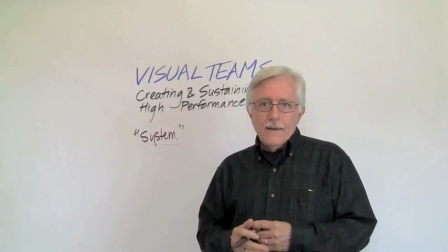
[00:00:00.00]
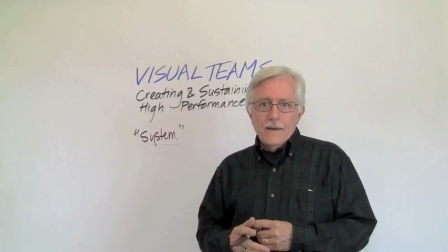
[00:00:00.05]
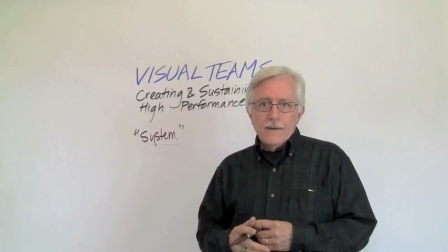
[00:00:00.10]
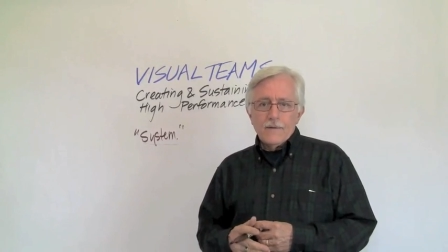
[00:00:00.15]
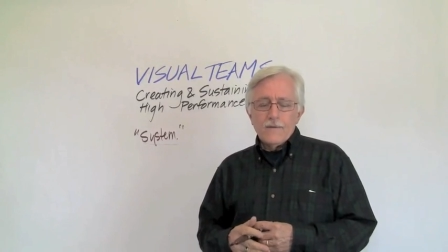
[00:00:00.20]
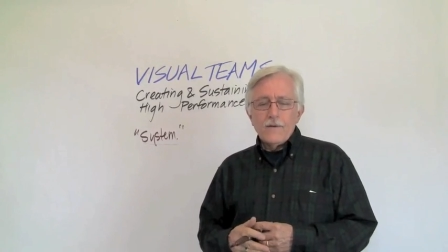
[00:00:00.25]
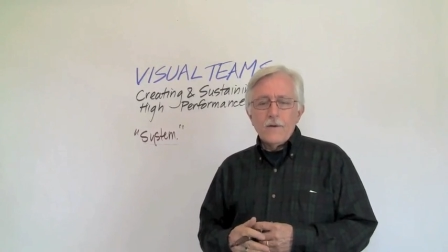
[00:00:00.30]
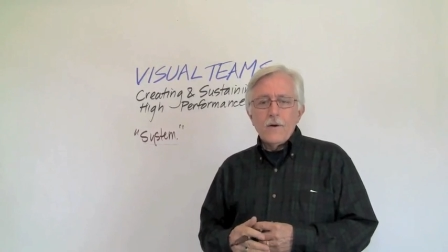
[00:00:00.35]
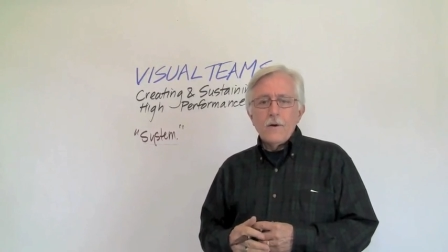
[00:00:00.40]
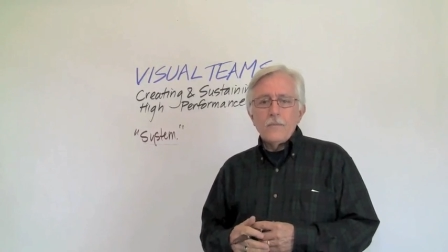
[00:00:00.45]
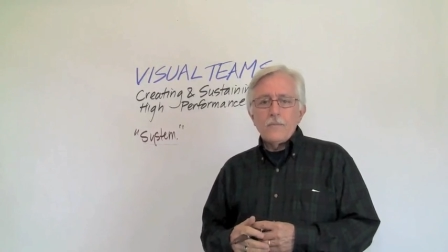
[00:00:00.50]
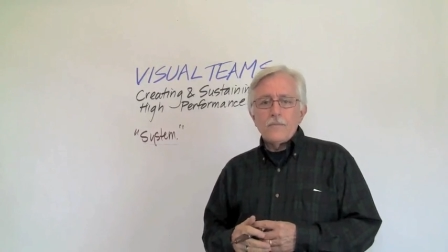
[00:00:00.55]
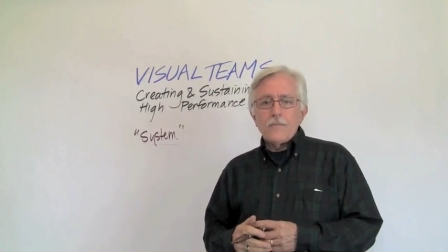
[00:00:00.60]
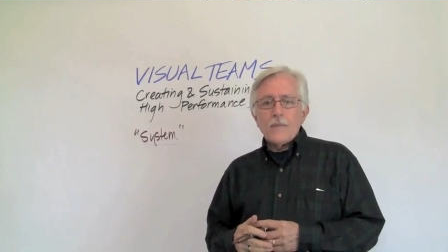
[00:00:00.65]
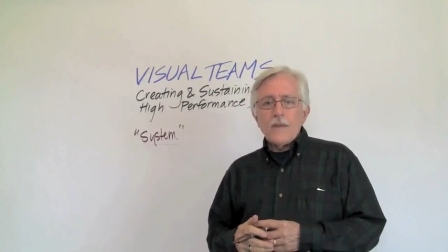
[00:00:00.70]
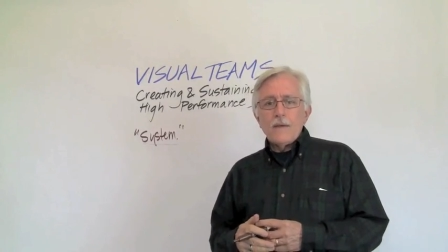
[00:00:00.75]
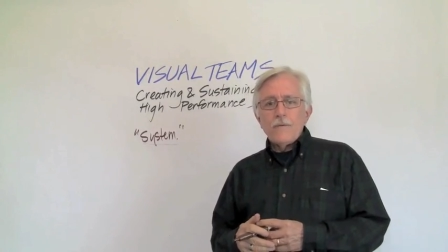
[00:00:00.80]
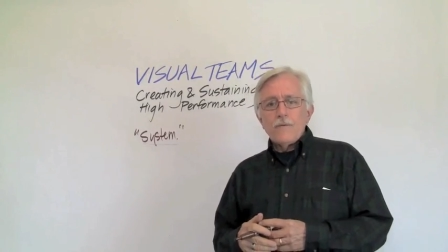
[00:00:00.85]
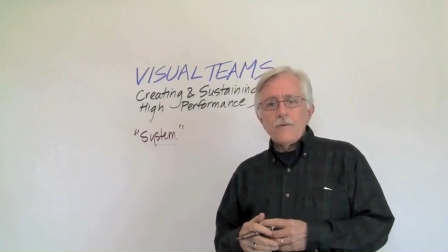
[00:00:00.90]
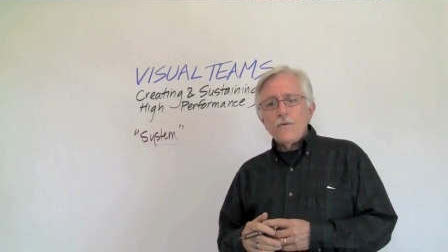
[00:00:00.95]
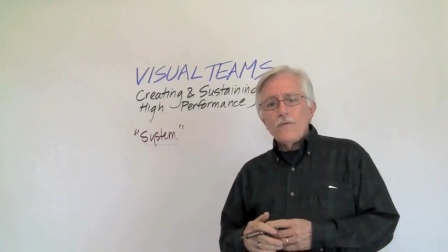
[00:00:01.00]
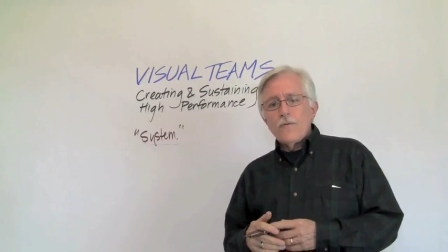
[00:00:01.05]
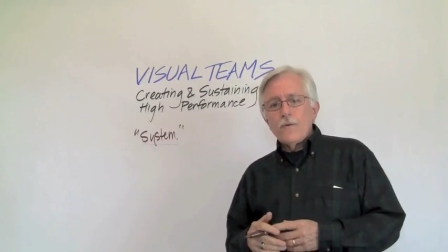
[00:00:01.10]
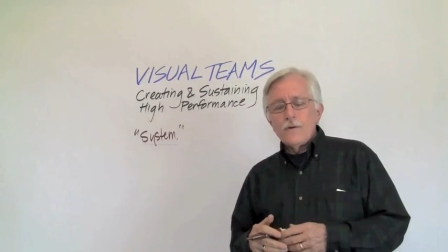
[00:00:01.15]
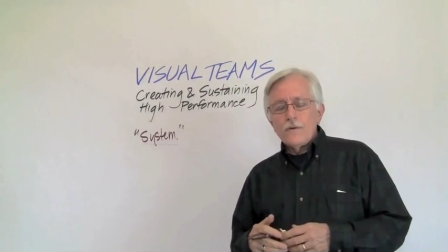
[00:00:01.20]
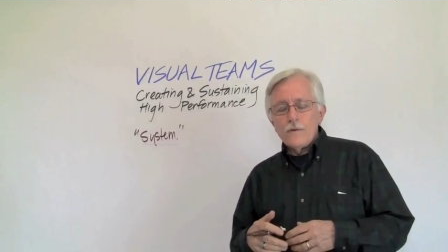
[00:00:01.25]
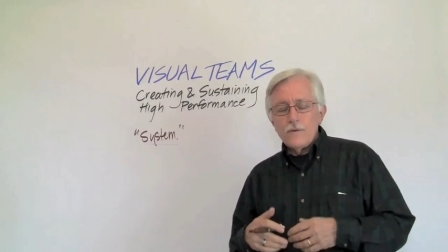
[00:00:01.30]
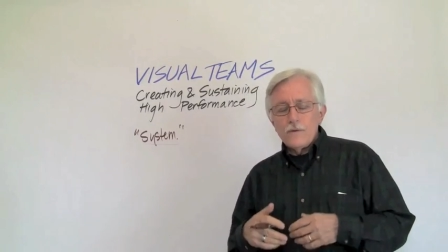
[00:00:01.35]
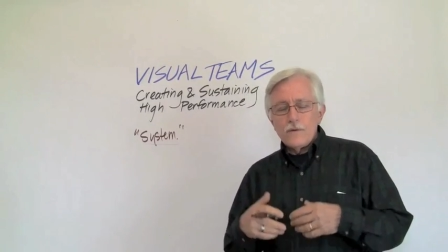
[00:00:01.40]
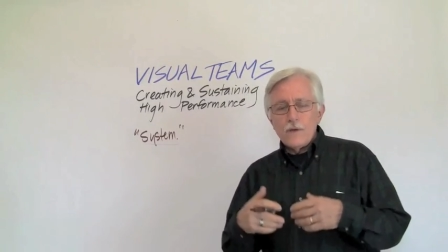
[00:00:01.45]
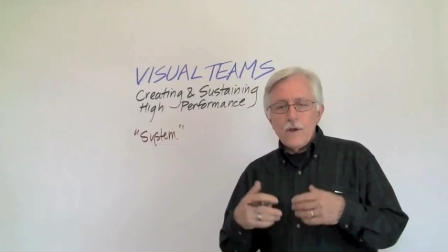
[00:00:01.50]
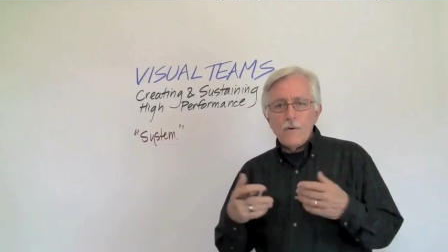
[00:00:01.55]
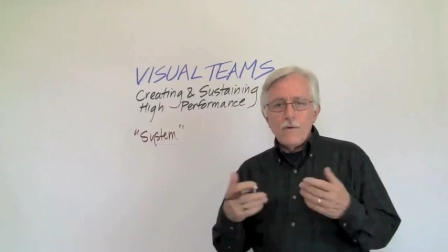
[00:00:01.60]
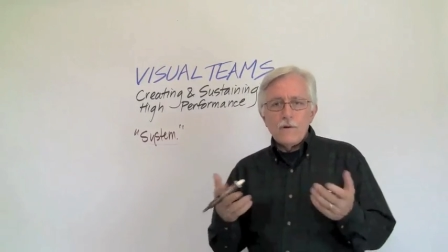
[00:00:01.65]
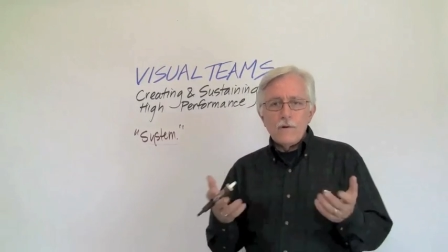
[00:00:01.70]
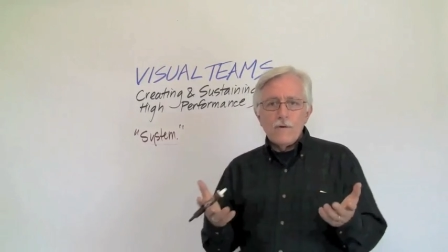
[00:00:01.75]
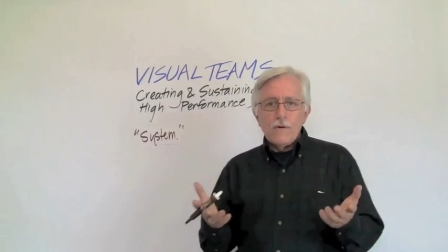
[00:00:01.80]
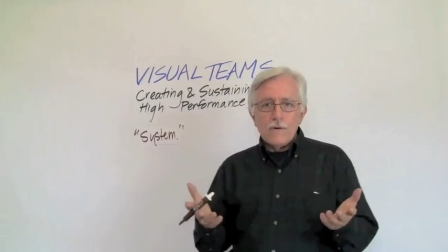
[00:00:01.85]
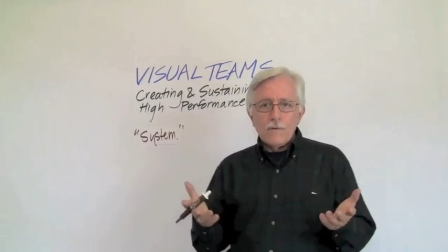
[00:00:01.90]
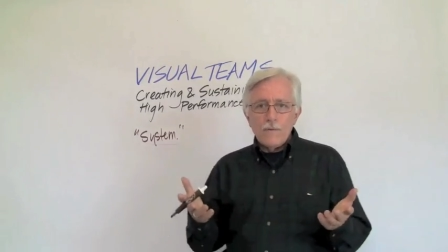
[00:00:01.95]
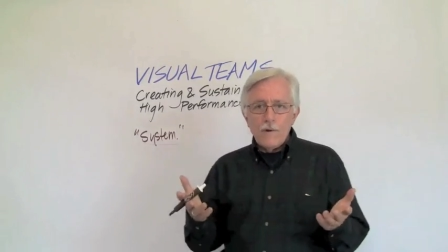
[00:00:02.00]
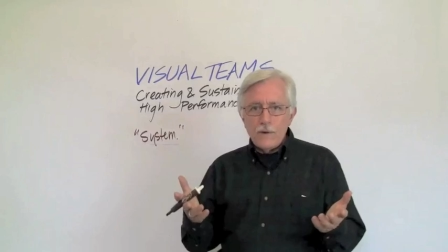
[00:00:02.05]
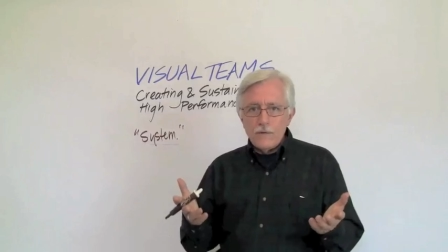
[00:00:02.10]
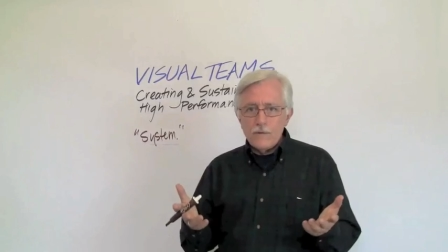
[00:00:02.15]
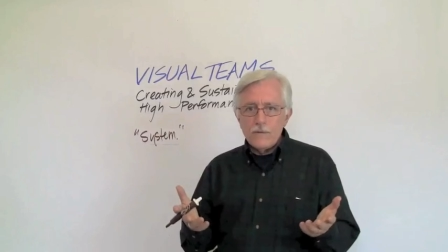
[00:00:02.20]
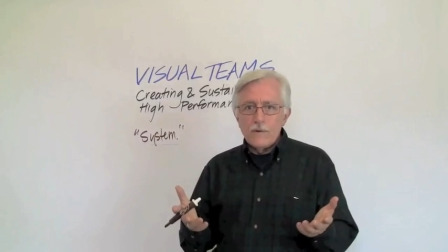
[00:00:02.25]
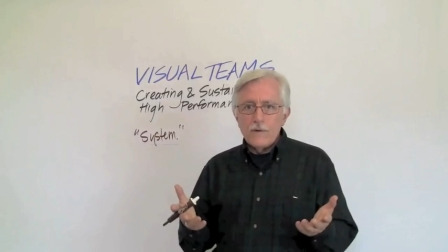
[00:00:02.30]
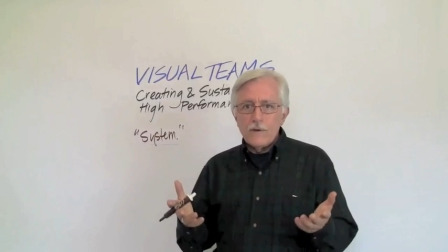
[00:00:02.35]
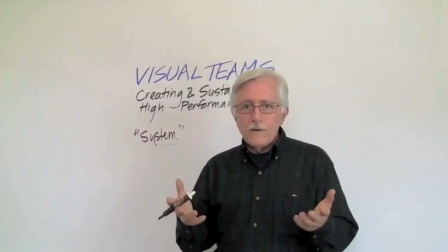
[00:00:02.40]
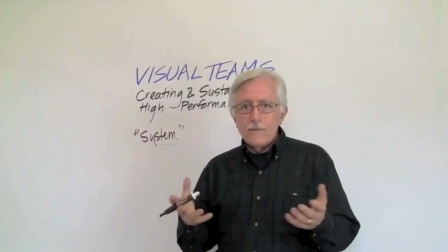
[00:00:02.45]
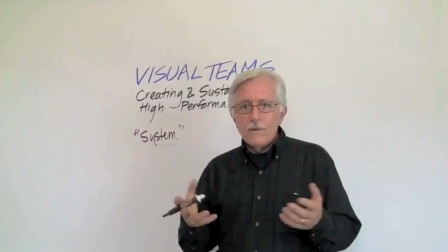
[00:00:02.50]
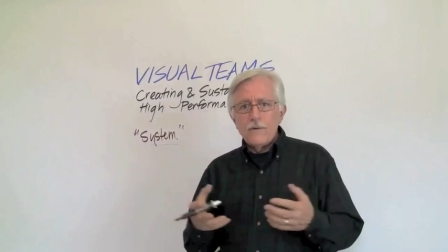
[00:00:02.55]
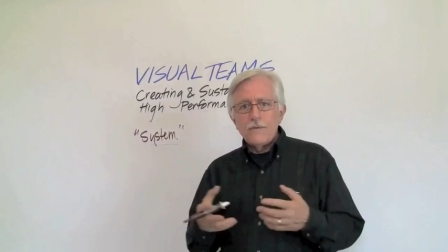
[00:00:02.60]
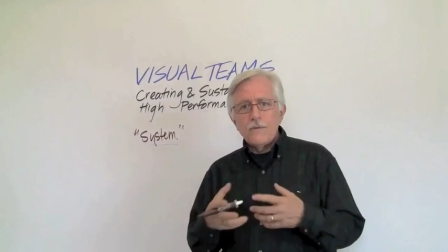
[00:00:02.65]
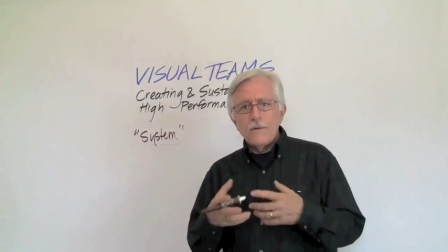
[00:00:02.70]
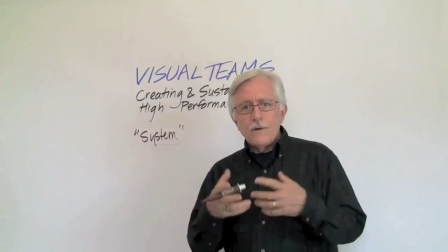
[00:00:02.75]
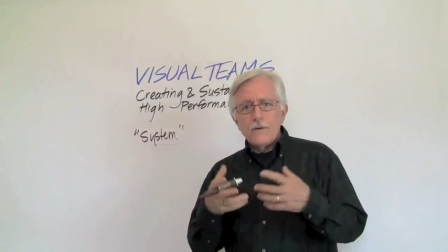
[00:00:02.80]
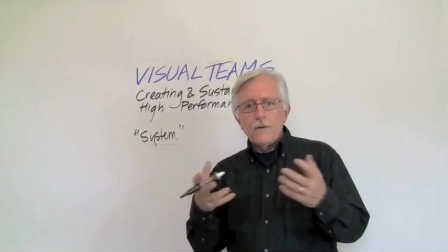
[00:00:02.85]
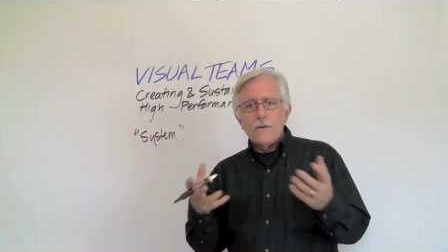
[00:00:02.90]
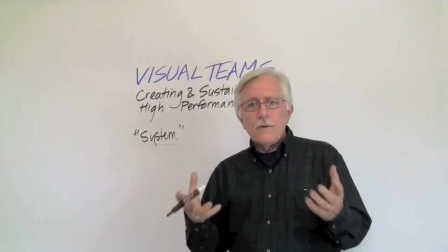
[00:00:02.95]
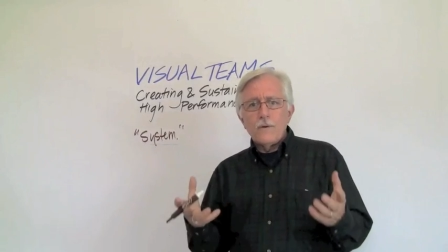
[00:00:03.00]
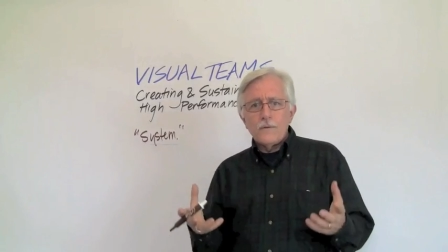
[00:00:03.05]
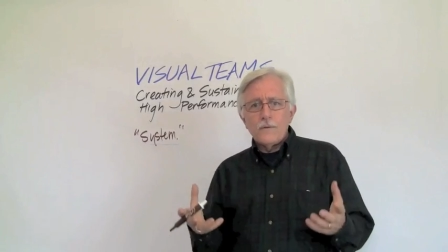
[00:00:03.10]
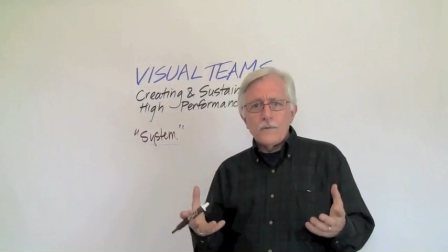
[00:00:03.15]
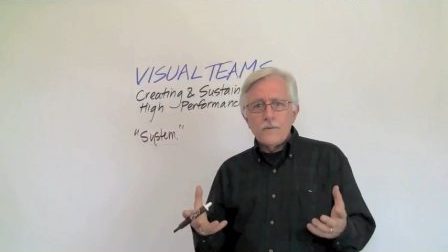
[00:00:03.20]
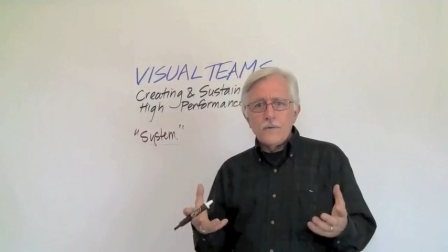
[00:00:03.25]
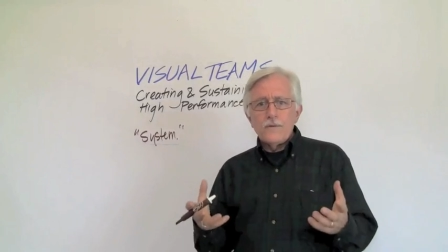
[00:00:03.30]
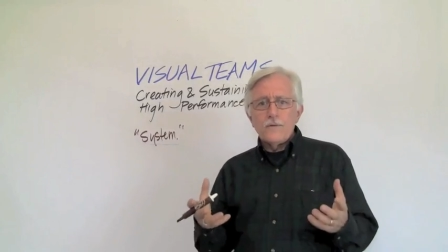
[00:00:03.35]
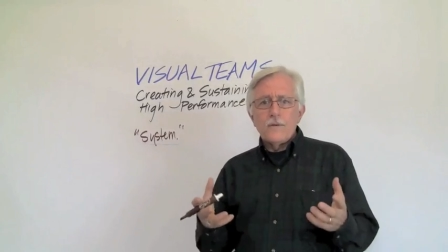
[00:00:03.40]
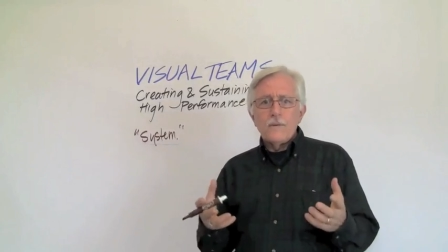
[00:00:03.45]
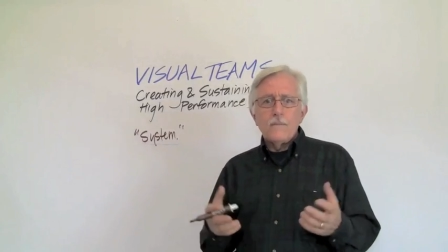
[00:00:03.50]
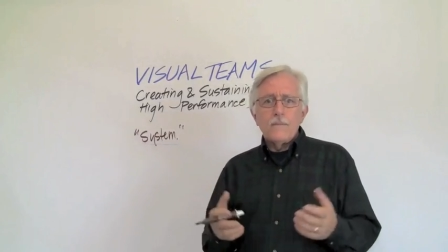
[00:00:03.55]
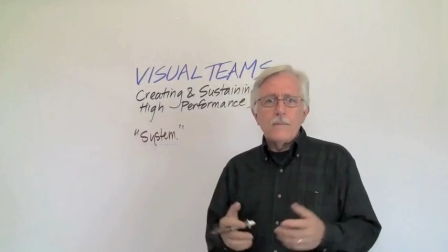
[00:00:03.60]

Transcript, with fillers: So if you, for instance, go into a restaurant's a whole system,